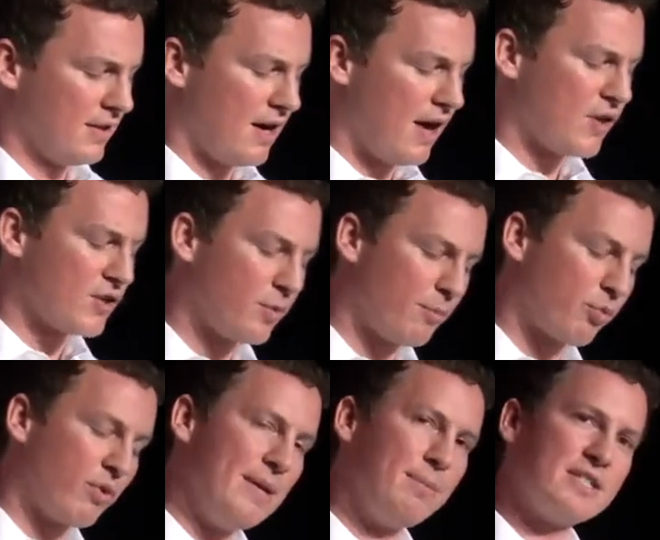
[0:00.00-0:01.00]
Others will
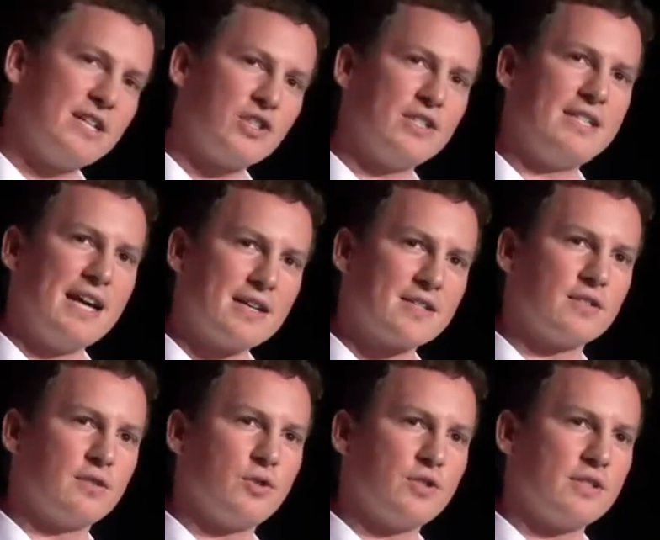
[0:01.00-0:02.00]
pre-position tech
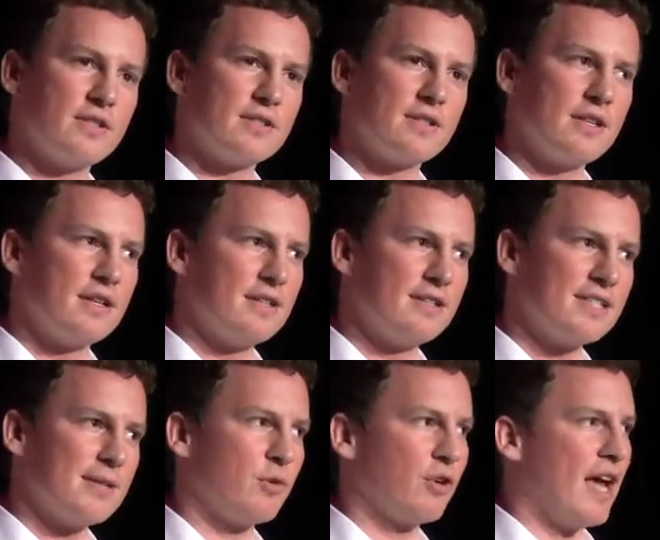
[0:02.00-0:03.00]
solutions,
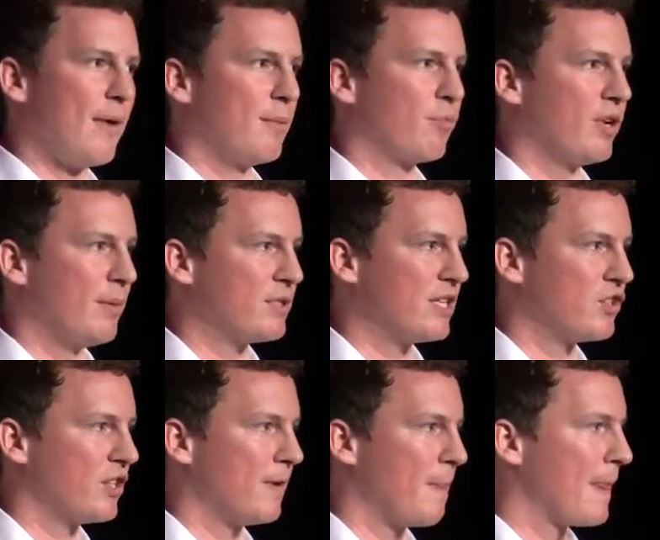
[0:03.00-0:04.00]
similar to how we
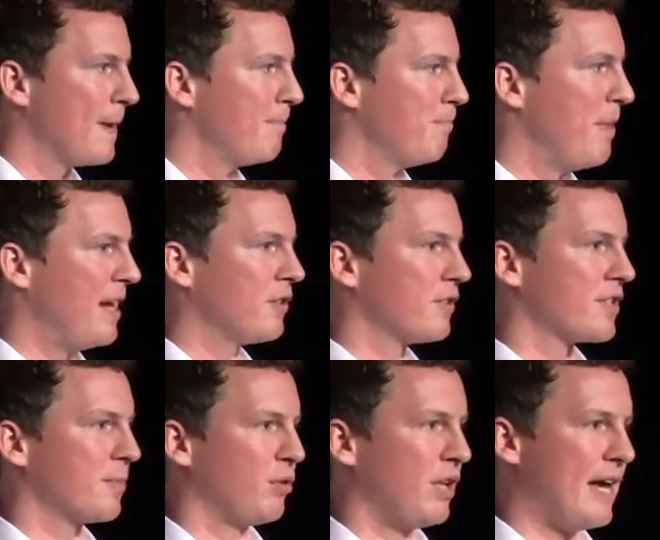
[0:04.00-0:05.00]
pre-position medical
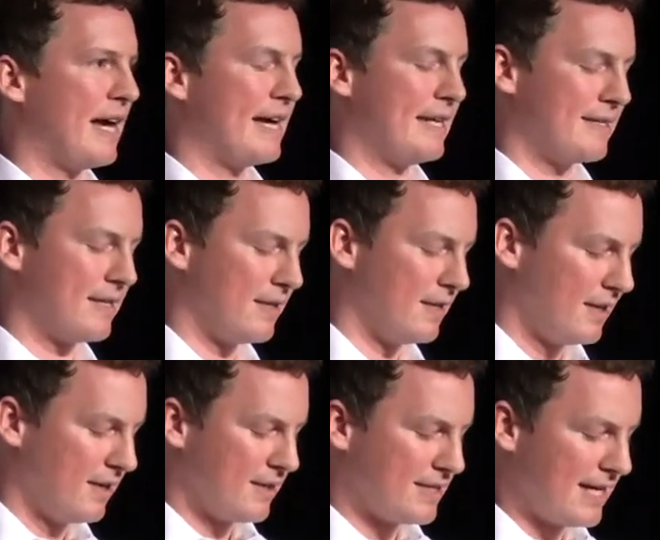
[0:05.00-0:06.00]
supplies and
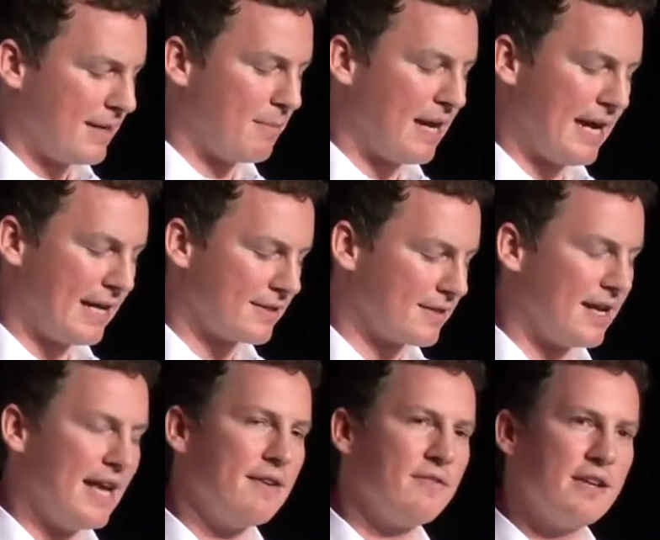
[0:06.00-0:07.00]
sandbags
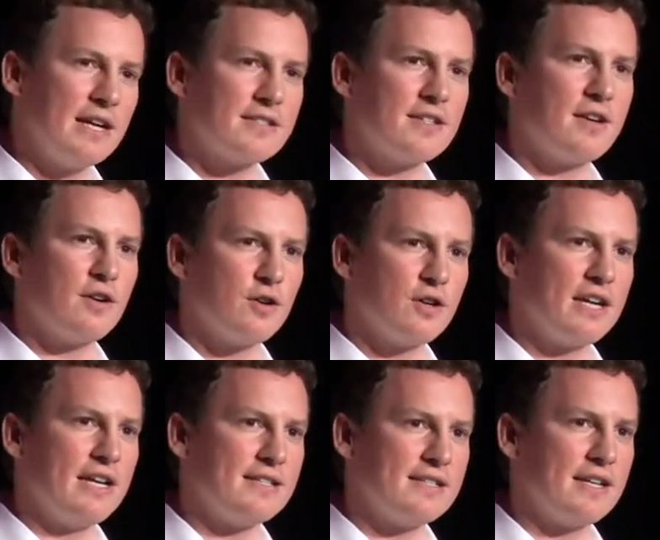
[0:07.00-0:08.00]
ahead of the next
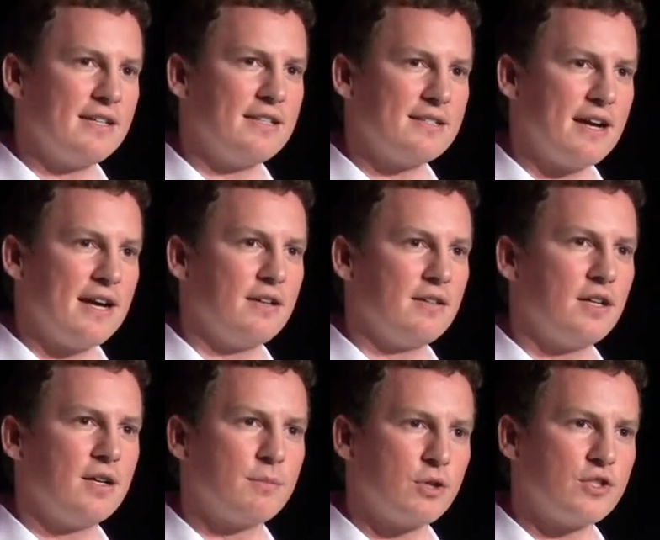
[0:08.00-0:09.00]
Hurricane Sandy-style
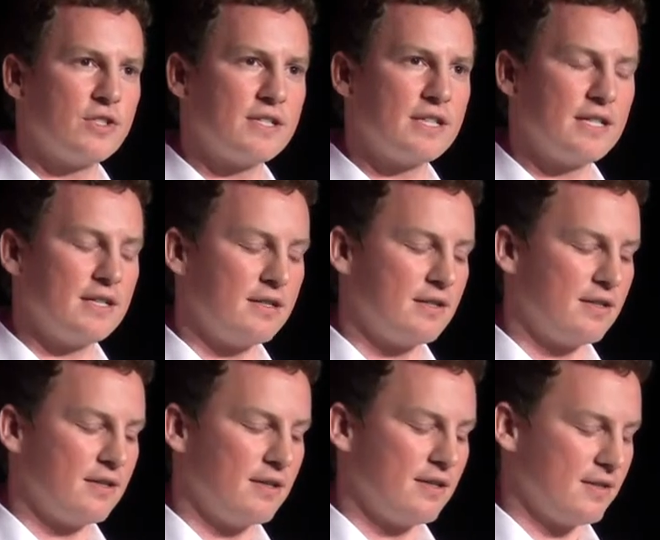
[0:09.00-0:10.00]
emergency,
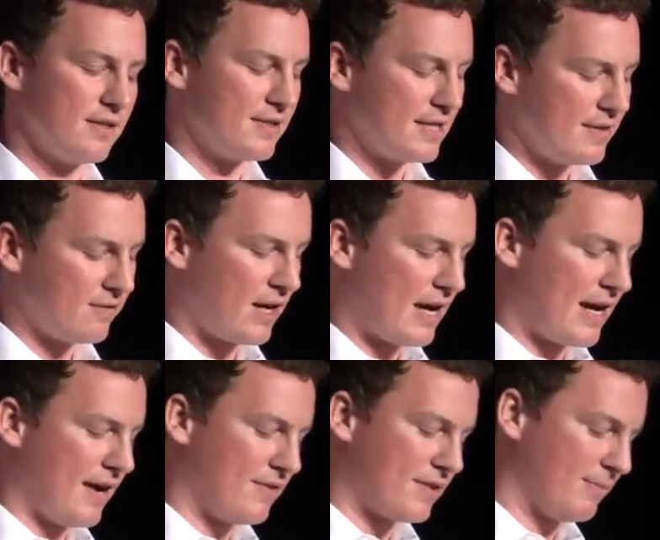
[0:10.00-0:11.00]
to save
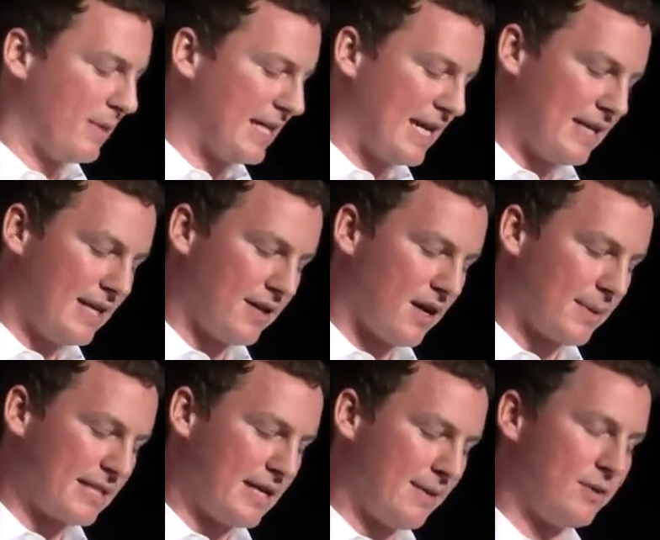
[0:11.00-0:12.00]
lives, mitigate
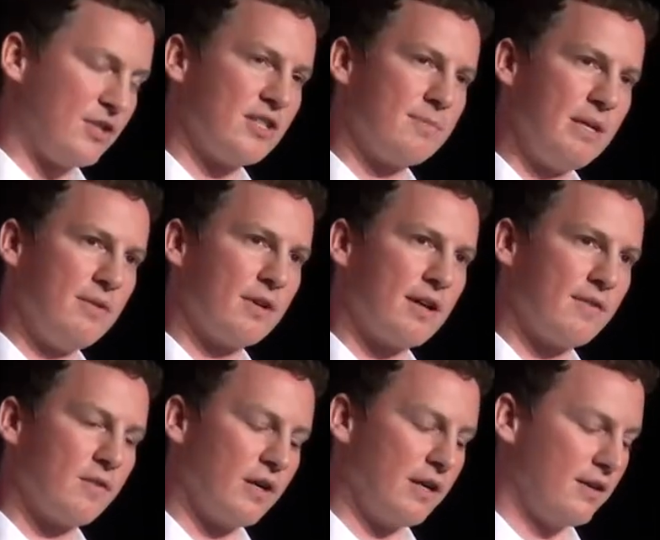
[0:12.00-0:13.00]
economic damage, and speed
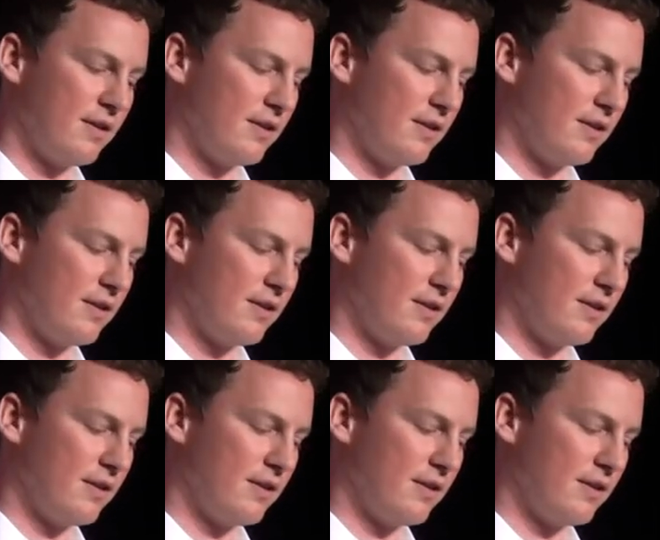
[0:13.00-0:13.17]
recovery.